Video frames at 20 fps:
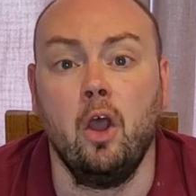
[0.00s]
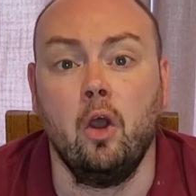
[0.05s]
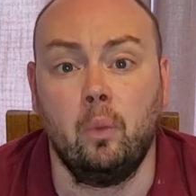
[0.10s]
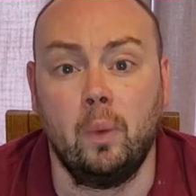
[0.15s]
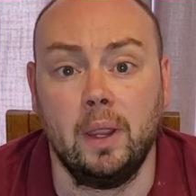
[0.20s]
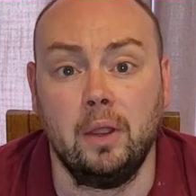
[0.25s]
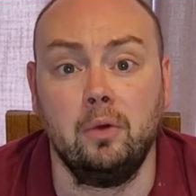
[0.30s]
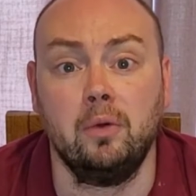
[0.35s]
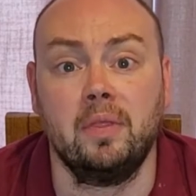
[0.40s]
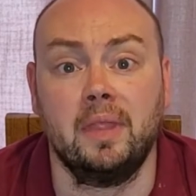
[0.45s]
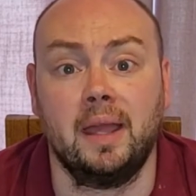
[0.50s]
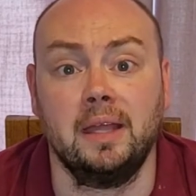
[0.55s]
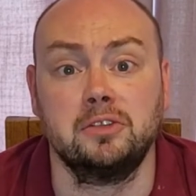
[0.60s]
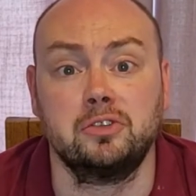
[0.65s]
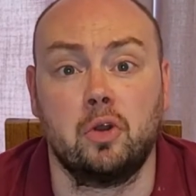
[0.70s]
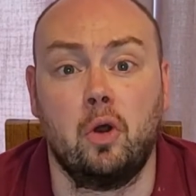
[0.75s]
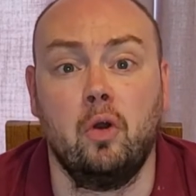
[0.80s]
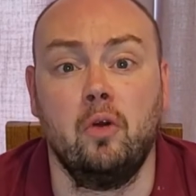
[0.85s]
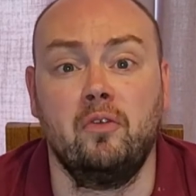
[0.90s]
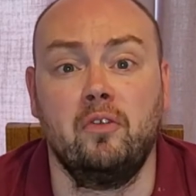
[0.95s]
Well,
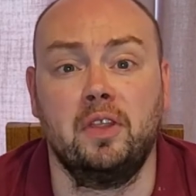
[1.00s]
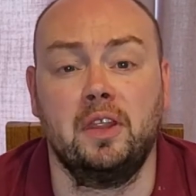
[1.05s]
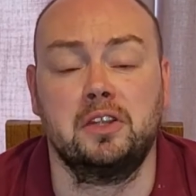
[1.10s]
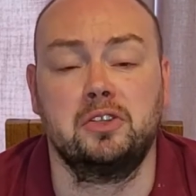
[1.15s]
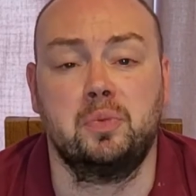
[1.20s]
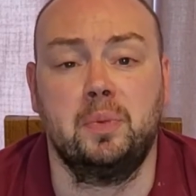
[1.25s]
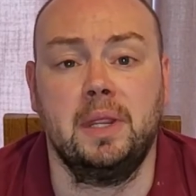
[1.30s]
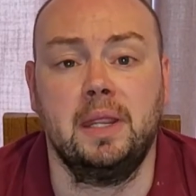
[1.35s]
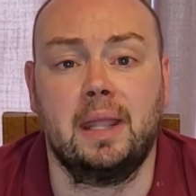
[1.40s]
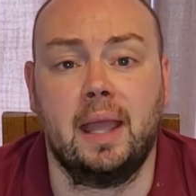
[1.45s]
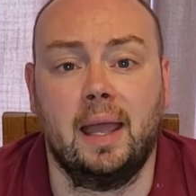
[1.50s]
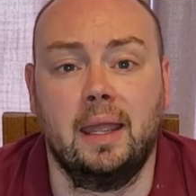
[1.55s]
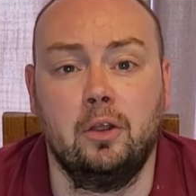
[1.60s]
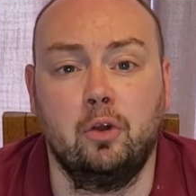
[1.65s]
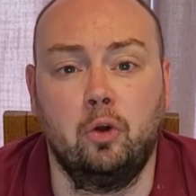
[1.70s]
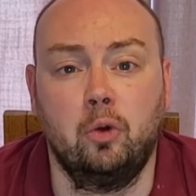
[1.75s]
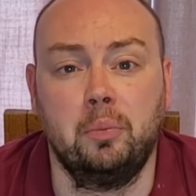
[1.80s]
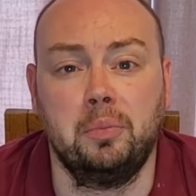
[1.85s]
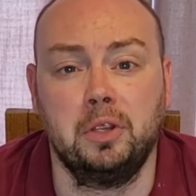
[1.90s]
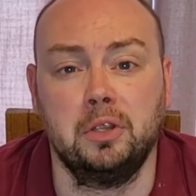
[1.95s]
that's all for this week. I
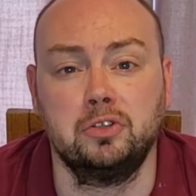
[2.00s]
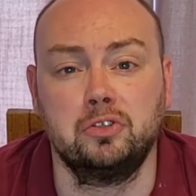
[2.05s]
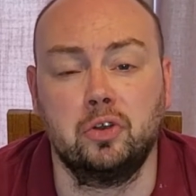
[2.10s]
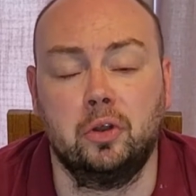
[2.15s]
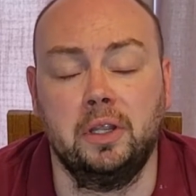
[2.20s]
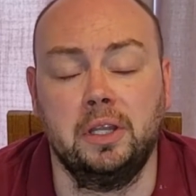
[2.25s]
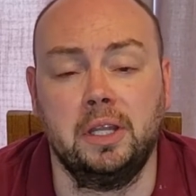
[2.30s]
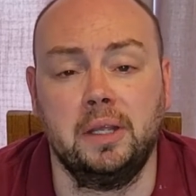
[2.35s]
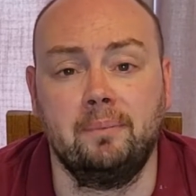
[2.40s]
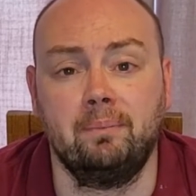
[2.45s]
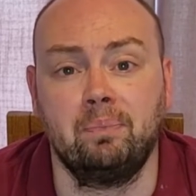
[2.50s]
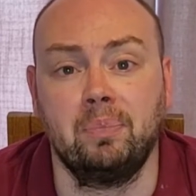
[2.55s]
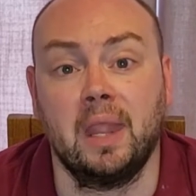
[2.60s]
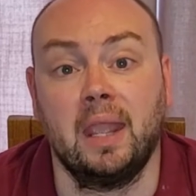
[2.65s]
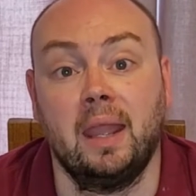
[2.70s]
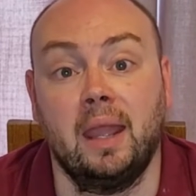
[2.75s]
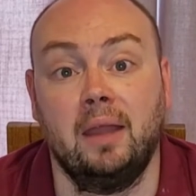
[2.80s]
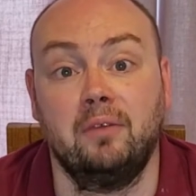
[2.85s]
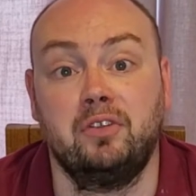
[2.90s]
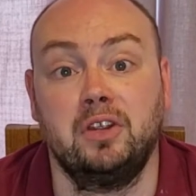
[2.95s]
hope you enjoyed it.
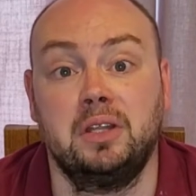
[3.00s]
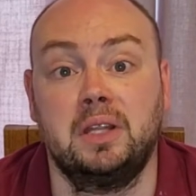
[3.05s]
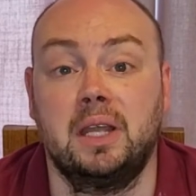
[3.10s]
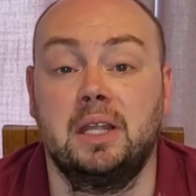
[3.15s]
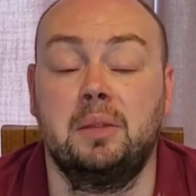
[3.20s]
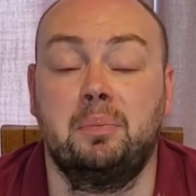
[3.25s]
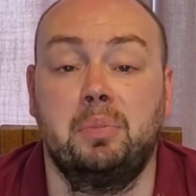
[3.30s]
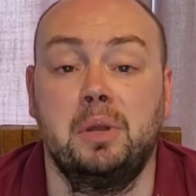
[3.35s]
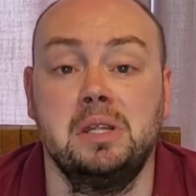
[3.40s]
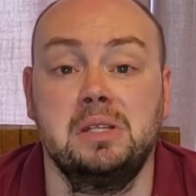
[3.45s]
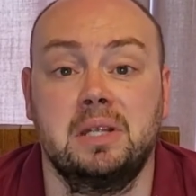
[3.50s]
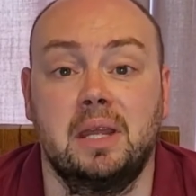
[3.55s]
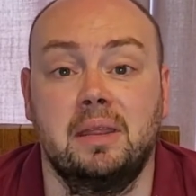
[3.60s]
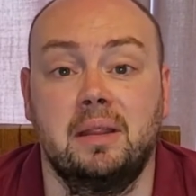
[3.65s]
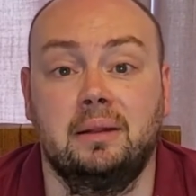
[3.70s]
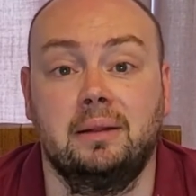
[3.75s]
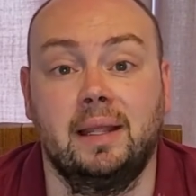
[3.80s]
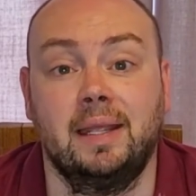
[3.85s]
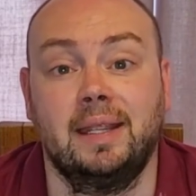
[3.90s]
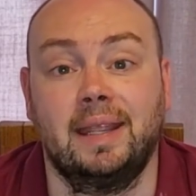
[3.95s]
If you did, please hit
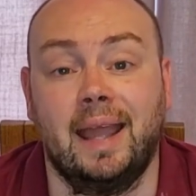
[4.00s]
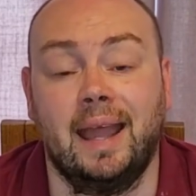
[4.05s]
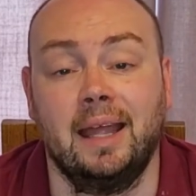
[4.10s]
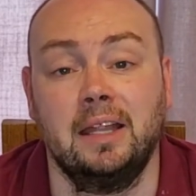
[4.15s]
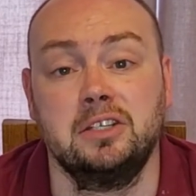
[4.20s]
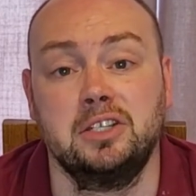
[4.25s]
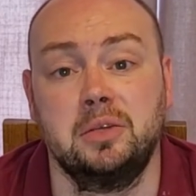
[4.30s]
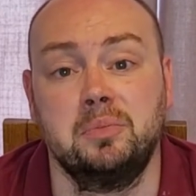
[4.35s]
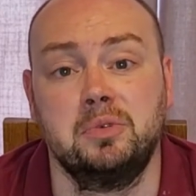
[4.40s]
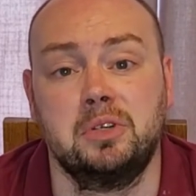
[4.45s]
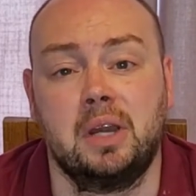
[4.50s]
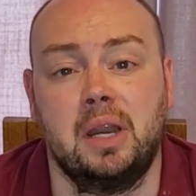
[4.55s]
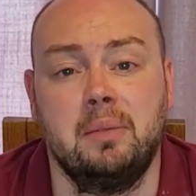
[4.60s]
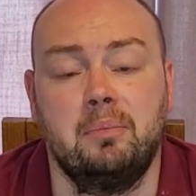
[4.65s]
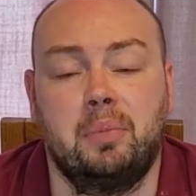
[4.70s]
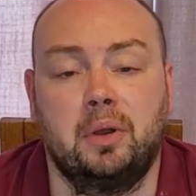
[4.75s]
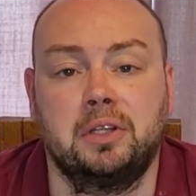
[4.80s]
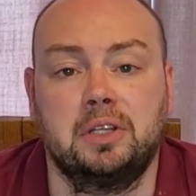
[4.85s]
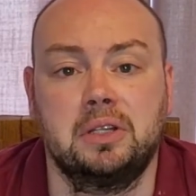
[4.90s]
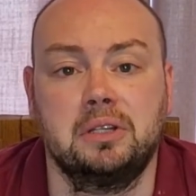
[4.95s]
the like and
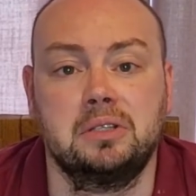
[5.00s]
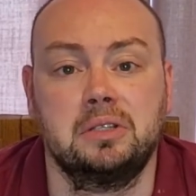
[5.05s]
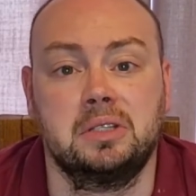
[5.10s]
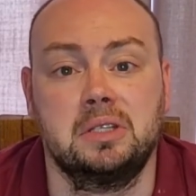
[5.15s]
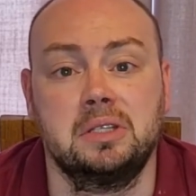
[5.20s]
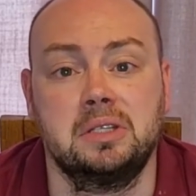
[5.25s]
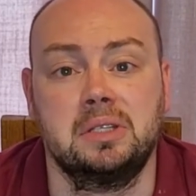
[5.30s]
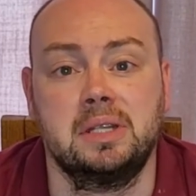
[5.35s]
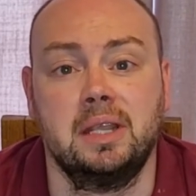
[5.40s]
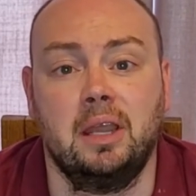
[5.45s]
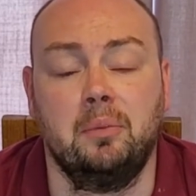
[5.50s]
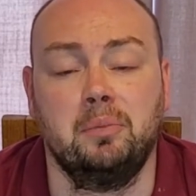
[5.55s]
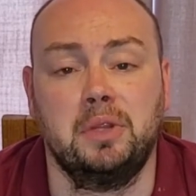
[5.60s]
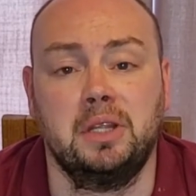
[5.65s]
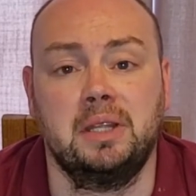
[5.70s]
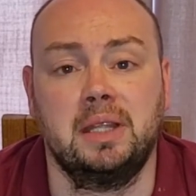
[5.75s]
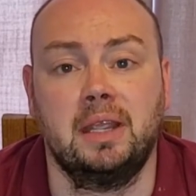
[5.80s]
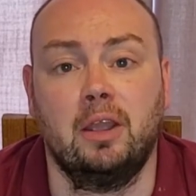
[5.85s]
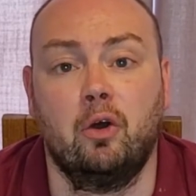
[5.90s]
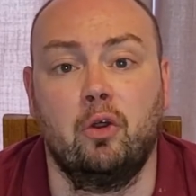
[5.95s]
subscribe buttons to stay up to
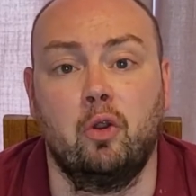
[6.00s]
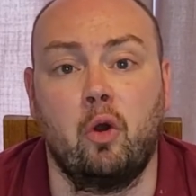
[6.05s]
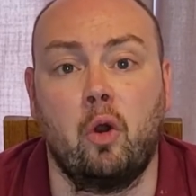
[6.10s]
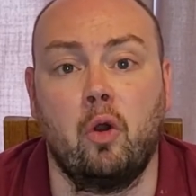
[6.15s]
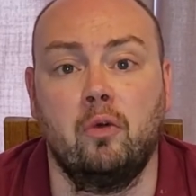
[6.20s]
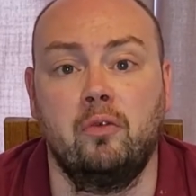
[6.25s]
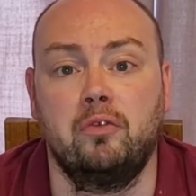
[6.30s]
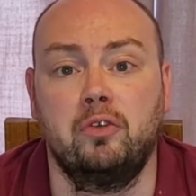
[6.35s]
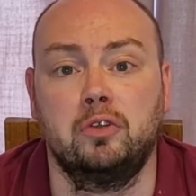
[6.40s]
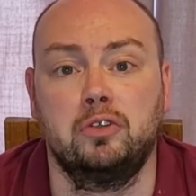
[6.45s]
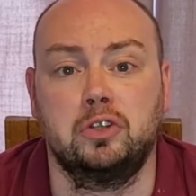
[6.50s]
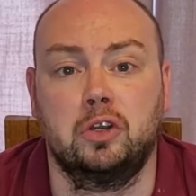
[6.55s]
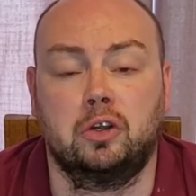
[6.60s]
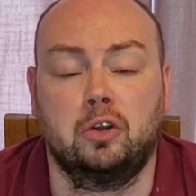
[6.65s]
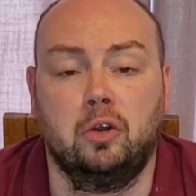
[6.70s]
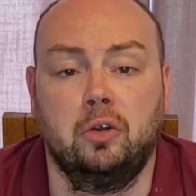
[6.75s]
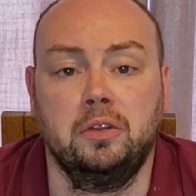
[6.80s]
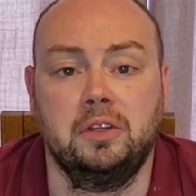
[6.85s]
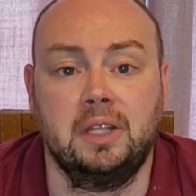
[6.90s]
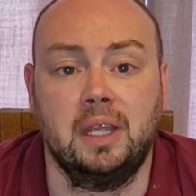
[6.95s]
date on all future
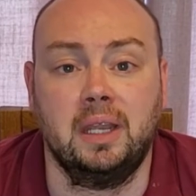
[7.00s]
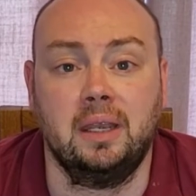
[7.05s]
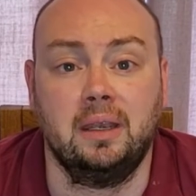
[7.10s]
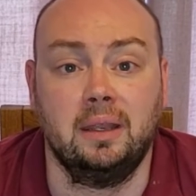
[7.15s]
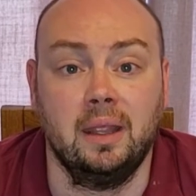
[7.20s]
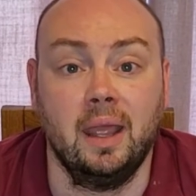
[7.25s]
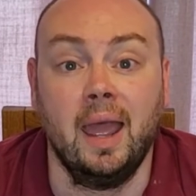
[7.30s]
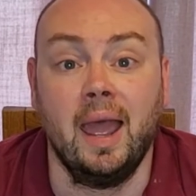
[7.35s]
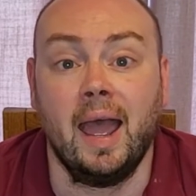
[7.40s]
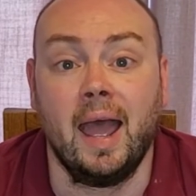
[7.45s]
content.